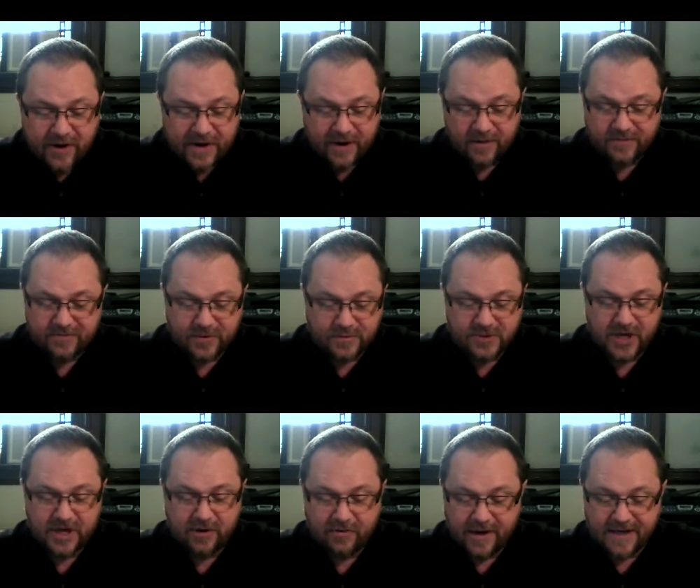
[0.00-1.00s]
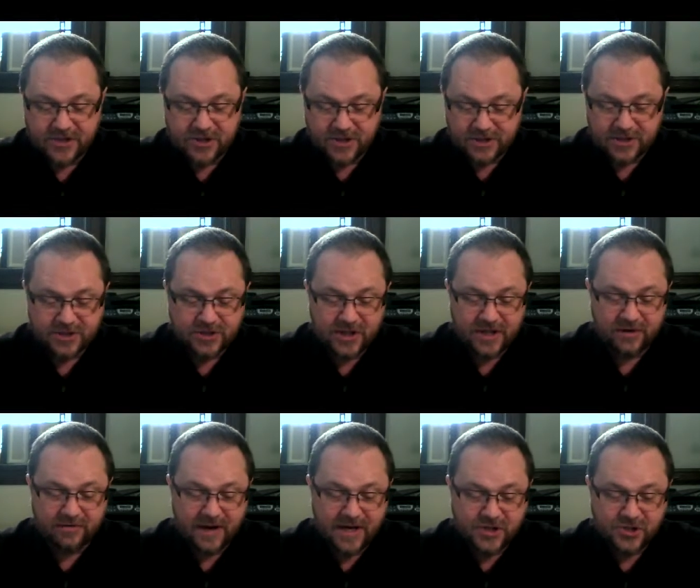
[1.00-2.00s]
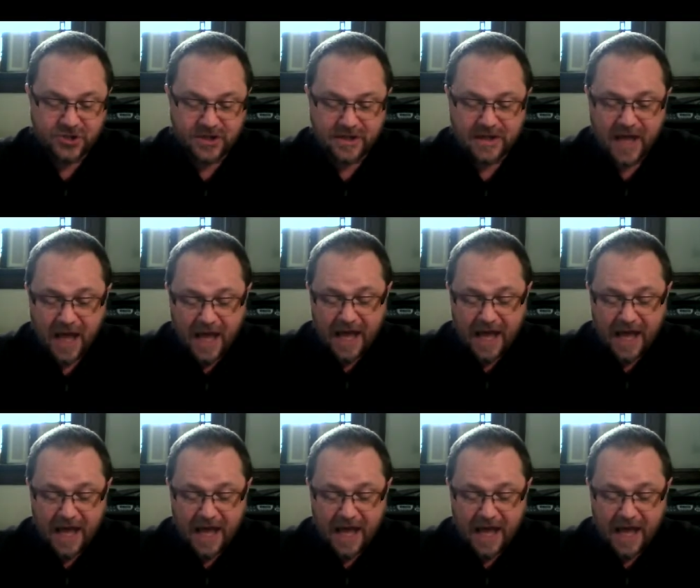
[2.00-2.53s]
him from generation to generation.